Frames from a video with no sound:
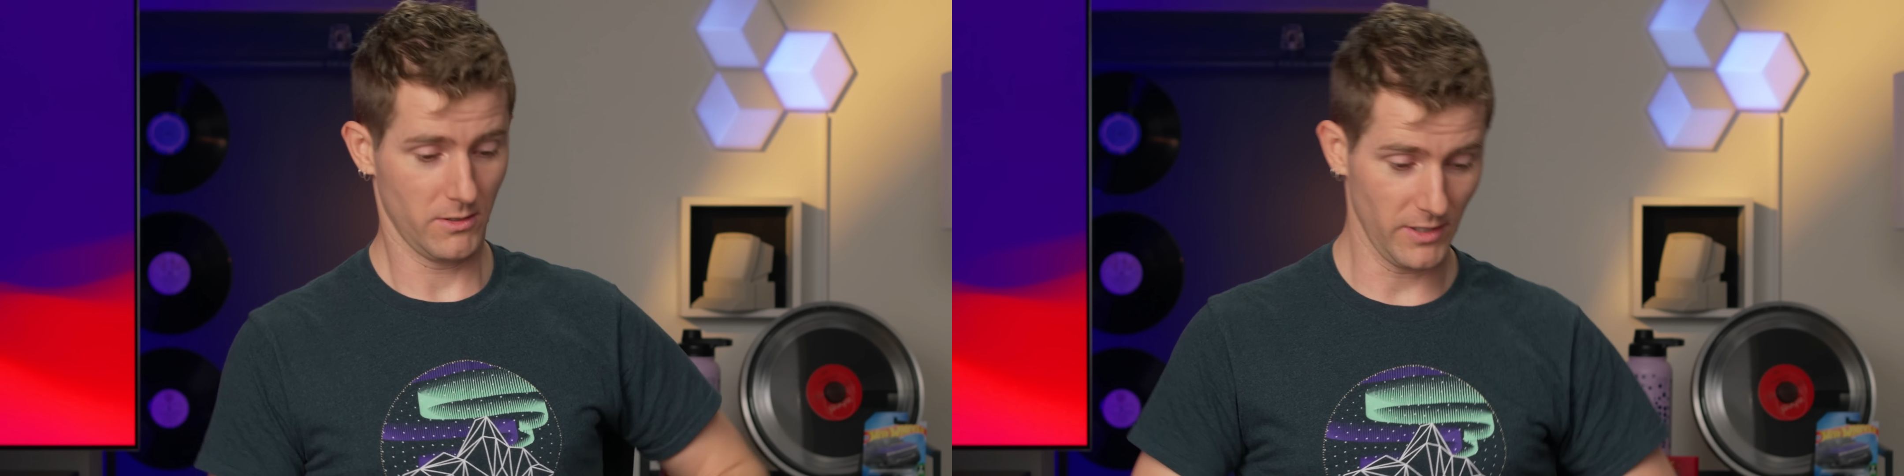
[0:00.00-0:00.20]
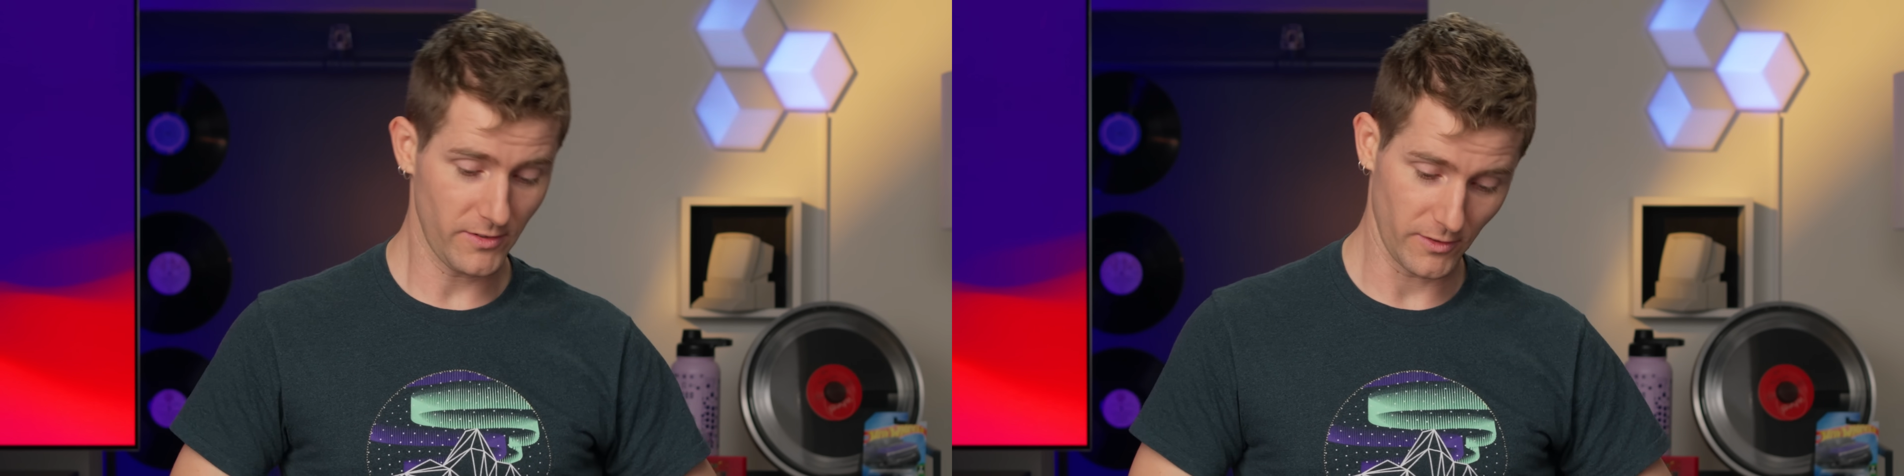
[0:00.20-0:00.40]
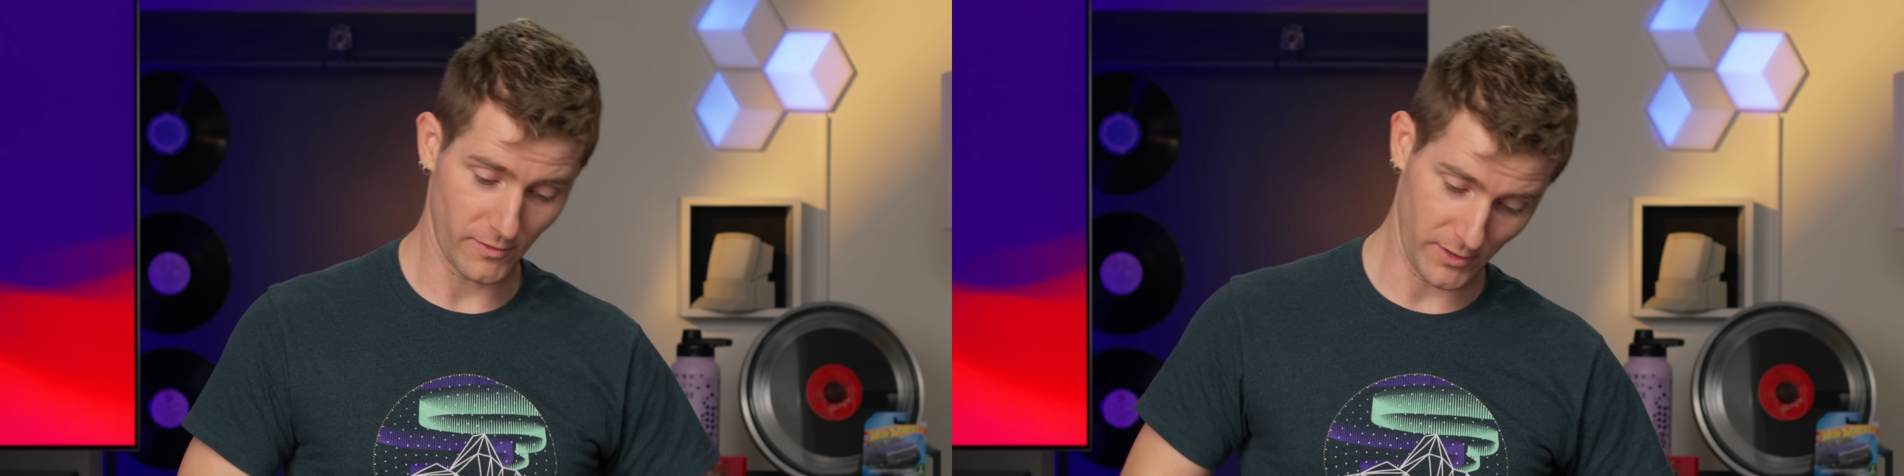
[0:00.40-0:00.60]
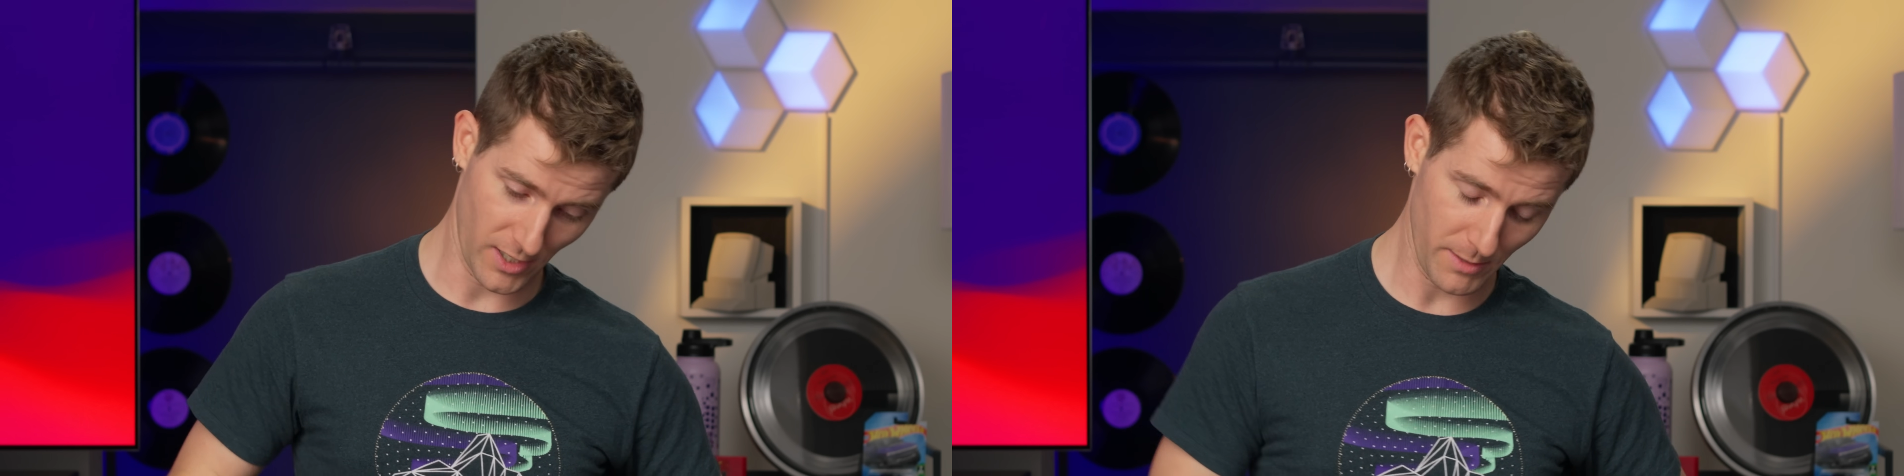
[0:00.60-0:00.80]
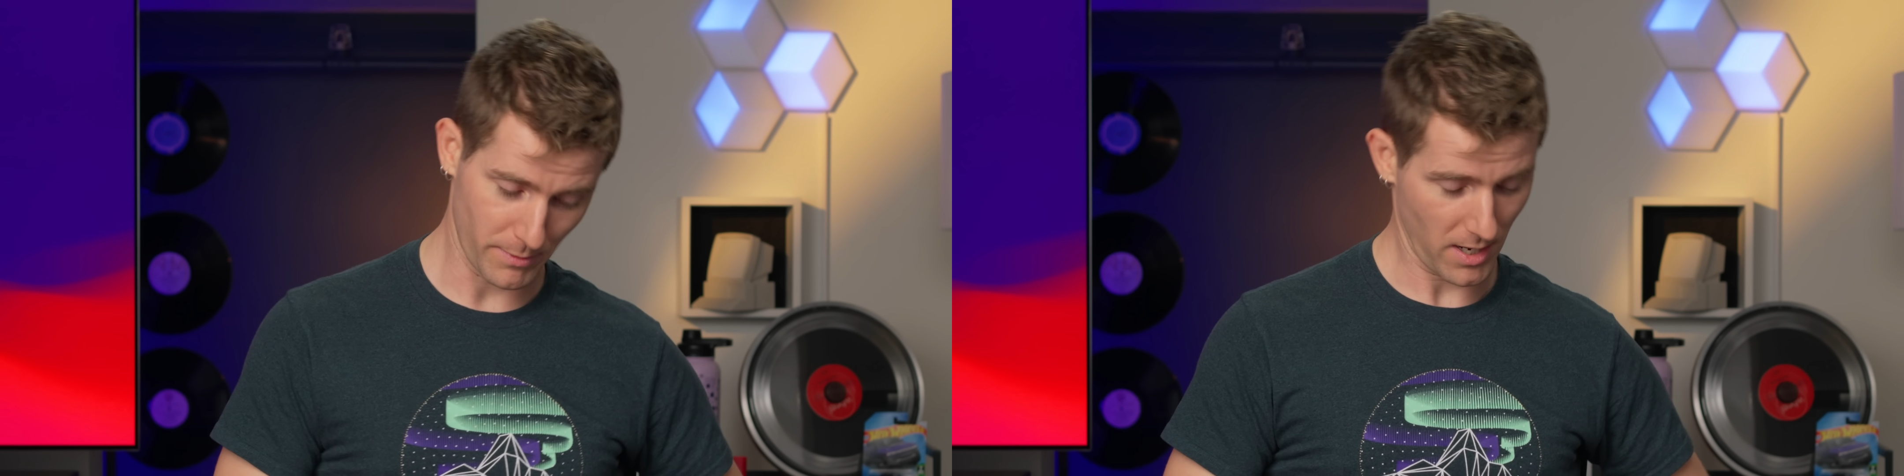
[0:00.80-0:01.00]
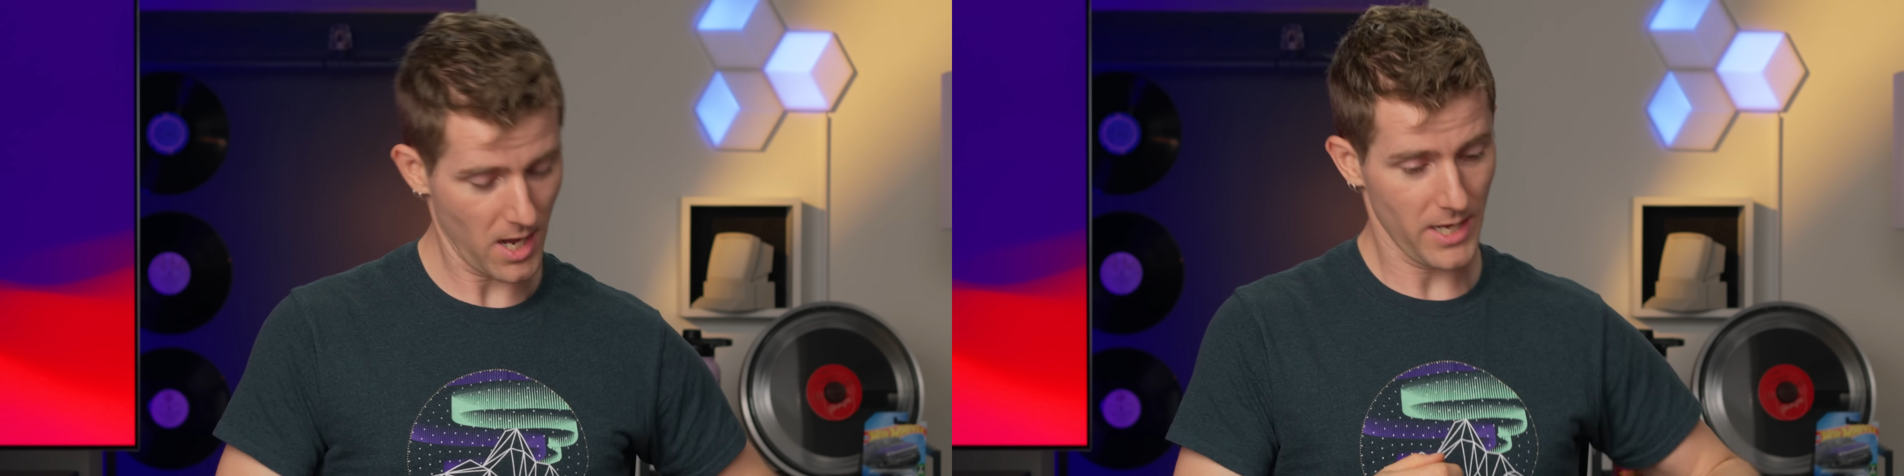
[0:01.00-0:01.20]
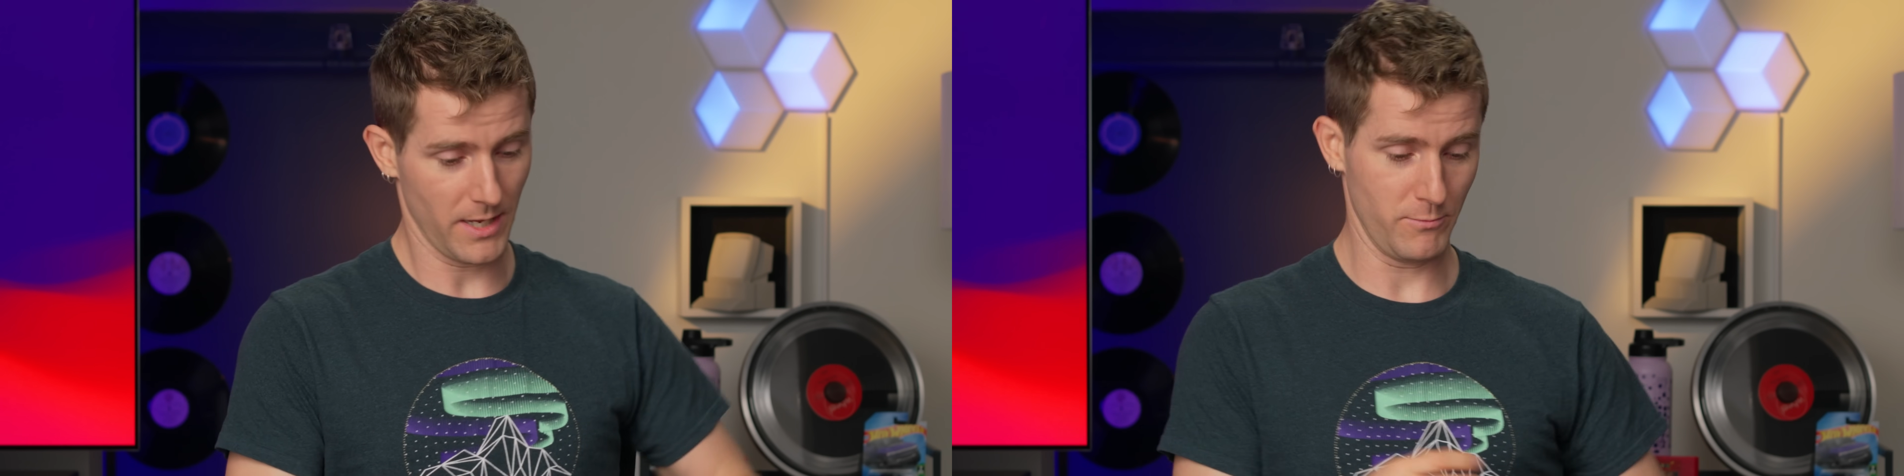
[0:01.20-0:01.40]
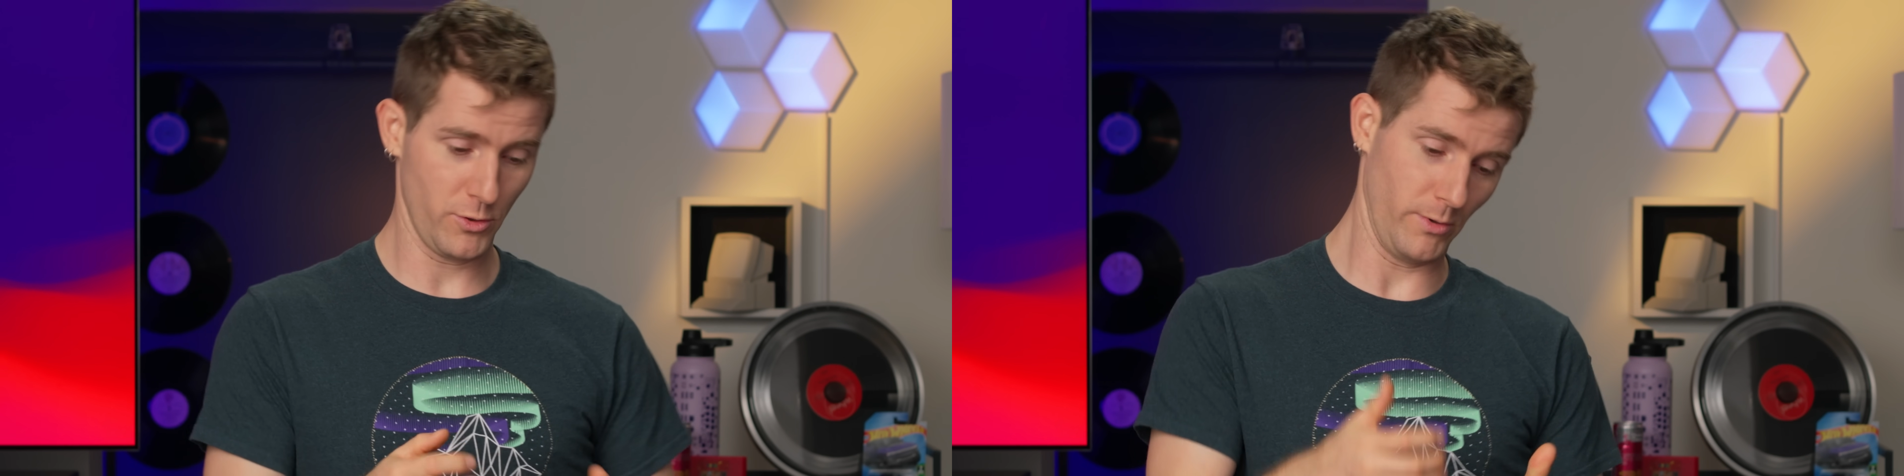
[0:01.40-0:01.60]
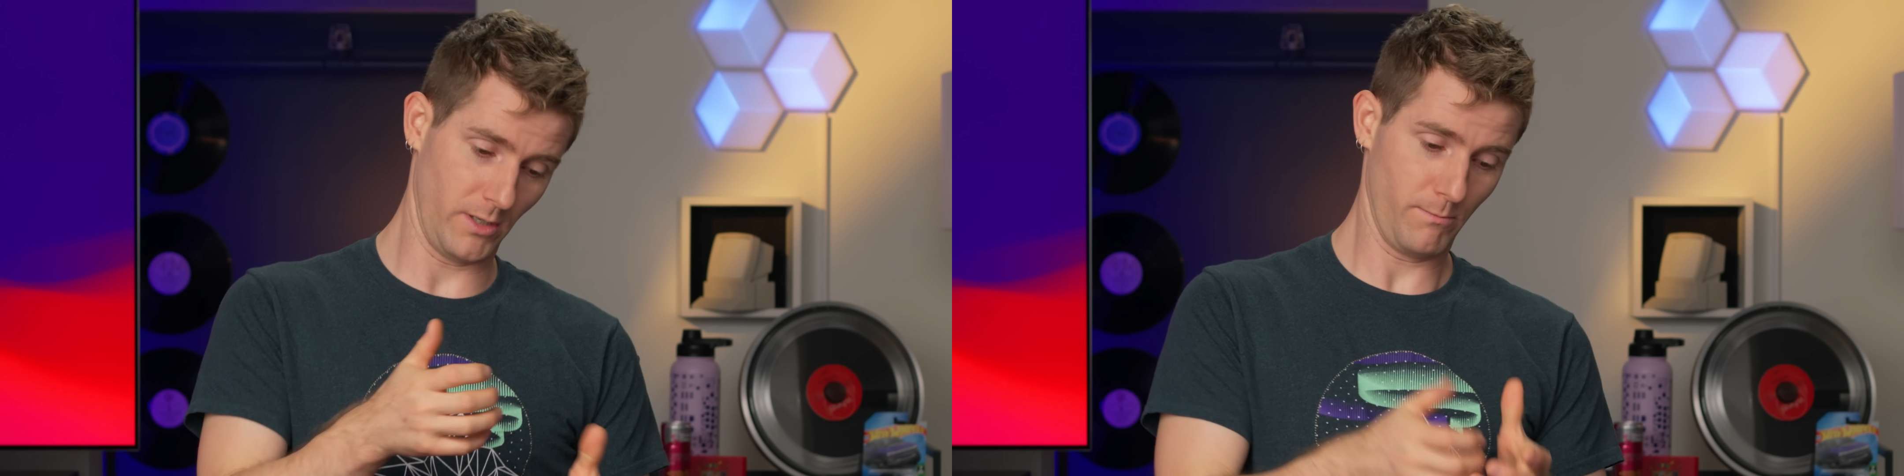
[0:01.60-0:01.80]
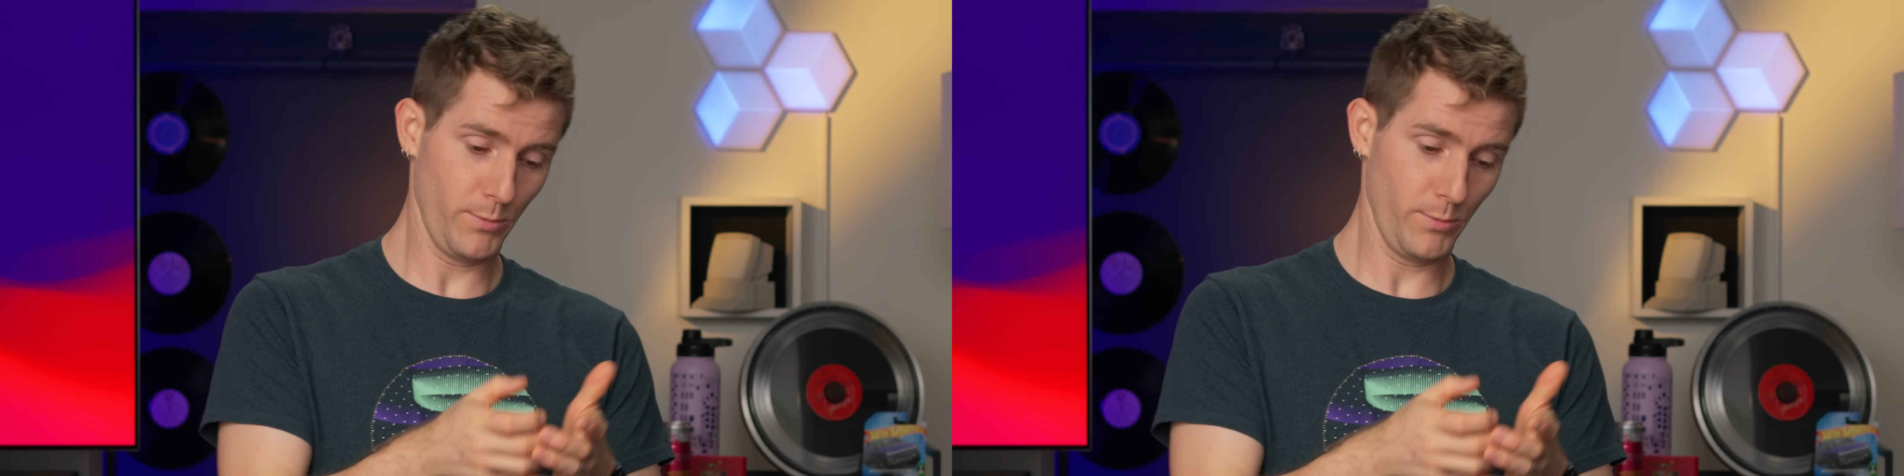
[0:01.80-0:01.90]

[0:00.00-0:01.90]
This is the type I am doing.